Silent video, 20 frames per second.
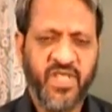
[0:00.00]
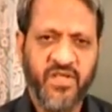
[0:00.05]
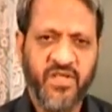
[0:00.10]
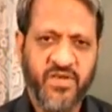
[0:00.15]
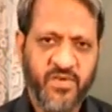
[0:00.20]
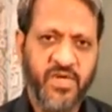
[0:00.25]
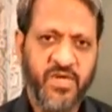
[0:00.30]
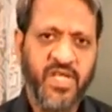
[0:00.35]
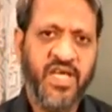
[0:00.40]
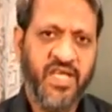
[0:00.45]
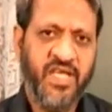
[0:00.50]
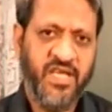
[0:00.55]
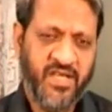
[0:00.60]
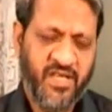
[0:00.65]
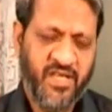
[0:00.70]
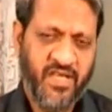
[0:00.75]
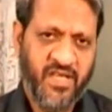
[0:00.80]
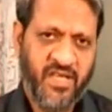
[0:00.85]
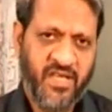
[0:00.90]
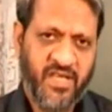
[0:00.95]
Today,
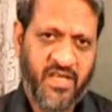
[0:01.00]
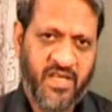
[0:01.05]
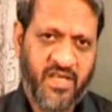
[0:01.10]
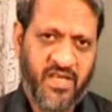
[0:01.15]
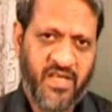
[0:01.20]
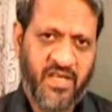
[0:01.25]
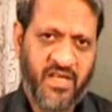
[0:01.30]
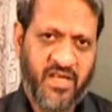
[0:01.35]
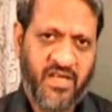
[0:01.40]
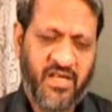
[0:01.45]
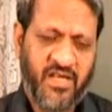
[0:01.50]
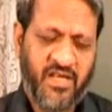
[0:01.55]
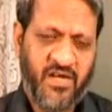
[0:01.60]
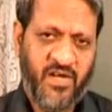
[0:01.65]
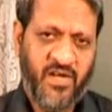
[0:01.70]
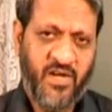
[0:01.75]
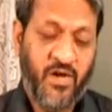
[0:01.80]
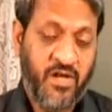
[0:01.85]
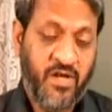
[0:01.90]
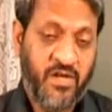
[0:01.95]

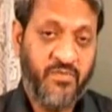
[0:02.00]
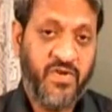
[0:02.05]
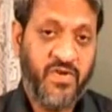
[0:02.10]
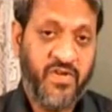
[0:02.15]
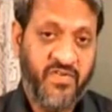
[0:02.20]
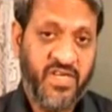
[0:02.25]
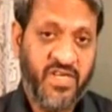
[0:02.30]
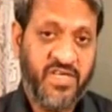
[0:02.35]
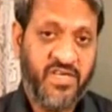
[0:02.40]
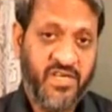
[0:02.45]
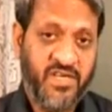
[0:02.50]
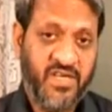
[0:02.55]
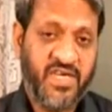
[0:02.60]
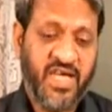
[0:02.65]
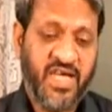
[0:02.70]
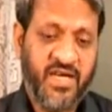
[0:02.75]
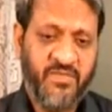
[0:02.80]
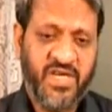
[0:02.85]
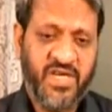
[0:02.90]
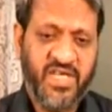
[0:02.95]
non professional
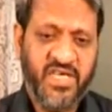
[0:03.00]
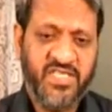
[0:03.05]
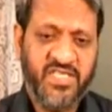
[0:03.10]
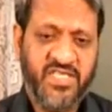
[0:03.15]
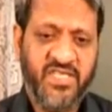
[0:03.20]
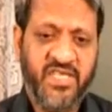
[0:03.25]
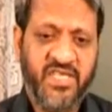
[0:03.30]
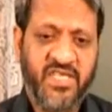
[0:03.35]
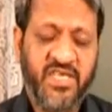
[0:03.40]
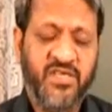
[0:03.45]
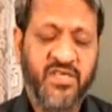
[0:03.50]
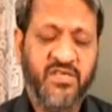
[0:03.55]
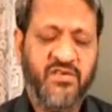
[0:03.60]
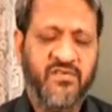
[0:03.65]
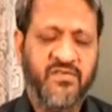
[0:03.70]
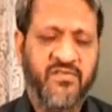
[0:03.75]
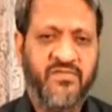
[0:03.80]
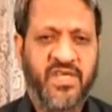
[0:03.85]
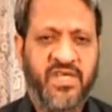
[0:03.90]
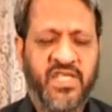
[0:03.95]
cameras in the range
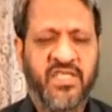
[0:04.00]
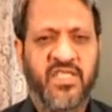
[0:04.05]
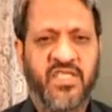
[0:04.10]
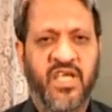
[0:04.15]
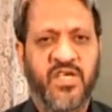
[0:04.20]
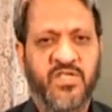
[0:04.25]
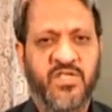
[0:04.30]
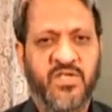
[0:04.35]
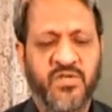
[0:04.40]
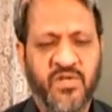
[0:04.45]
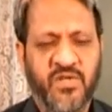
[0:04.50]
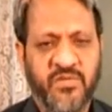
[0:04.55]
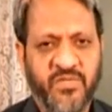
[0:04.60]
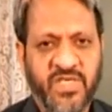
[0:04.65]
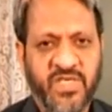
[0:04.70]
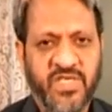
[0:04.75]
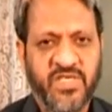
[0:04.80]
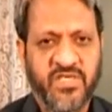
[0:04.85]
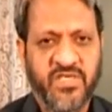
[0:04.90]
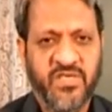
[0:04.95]
of 10,000
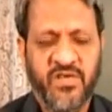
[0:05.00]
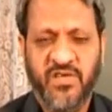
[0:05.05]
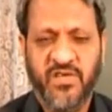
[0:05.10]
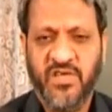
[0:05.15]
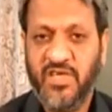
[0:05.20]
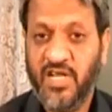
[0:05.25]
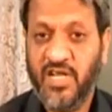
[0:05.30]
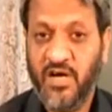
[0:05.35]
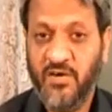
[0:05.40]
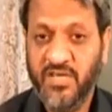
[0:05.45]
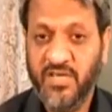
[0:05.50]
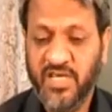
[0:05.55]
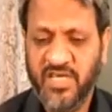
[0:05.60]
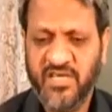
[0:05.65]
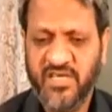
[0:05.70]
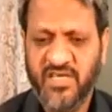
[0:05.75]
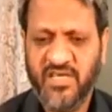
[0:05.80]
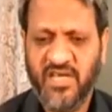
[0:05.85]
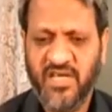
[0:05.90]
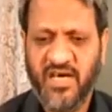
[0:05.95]
rupees or around
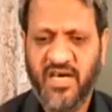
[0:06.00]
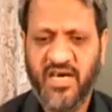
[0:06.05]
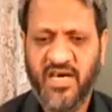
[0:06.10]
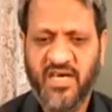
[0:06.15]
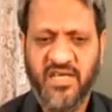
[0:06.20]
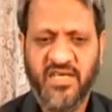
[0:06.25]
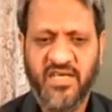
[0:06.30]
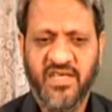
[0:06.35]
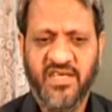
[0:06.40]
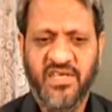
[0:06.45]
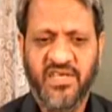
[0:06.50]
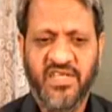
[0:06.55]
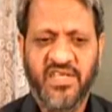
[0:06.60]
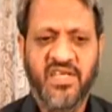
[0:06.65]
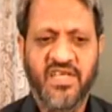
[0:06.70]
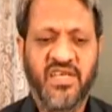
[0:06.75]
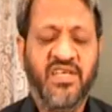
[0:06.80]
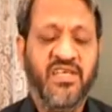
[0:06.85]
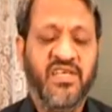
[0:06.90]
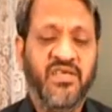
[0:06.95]
it are
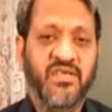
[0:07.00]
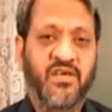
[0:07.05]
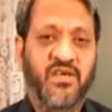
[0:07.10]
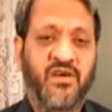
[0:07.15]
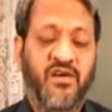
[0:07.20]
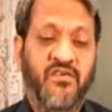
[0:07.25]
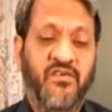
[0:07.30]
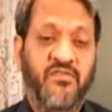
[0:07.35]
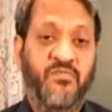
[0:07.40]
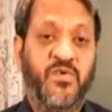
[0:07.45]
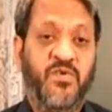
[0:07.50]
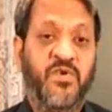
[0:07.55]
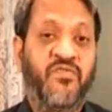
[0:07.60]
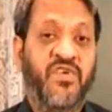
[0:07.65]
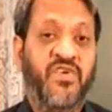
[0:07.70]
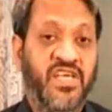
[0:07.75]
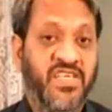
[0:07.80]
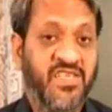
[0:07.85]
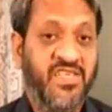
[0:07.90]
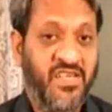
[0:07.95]
nearly of
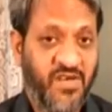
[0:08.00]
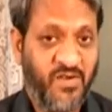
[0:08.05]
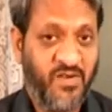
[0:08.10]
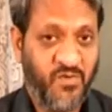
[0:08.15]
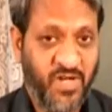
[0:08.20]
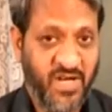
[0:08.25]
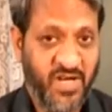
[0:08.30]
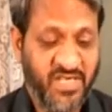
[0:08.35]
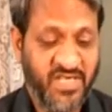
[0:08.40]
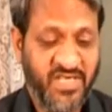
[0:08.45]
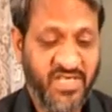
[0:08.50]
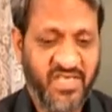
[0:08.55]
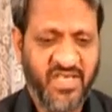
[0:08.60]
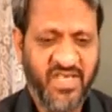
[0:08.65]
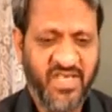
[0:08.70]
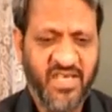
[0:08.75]
professional quality